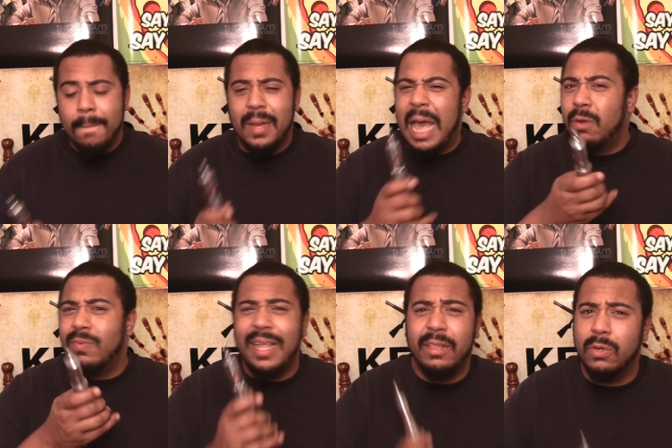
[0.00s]
But I don't
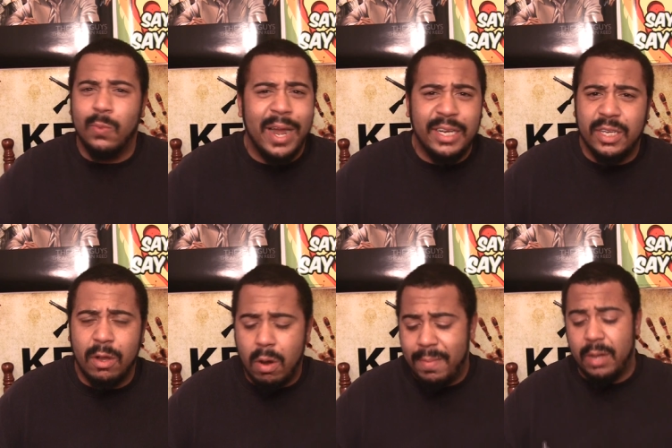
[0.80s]
think those were
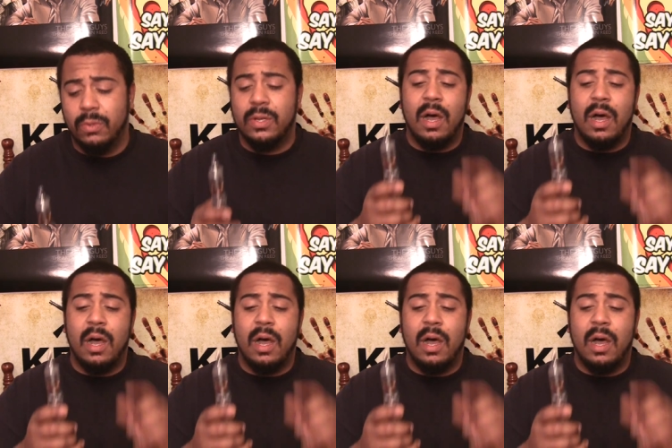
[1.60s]
Hcigar models.